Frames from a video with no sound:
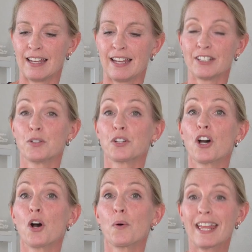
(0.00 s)
And you can
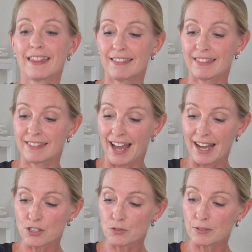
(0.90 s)
go in
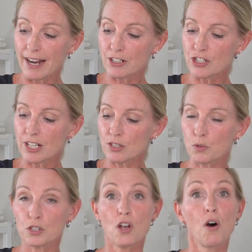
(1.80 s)
that direction
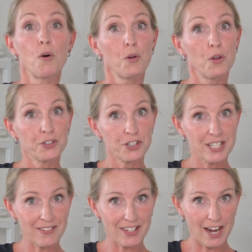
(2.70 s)
towards ulnar
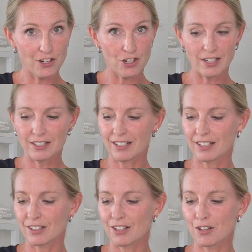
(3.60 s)
deviation, getting
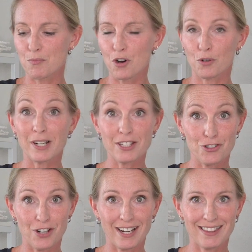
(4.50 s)
a little more wrist
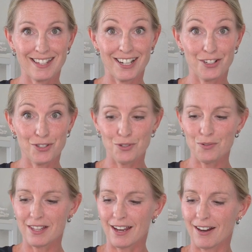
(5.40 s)
strengthening
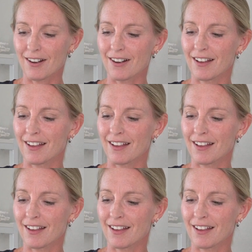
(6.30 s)
too there.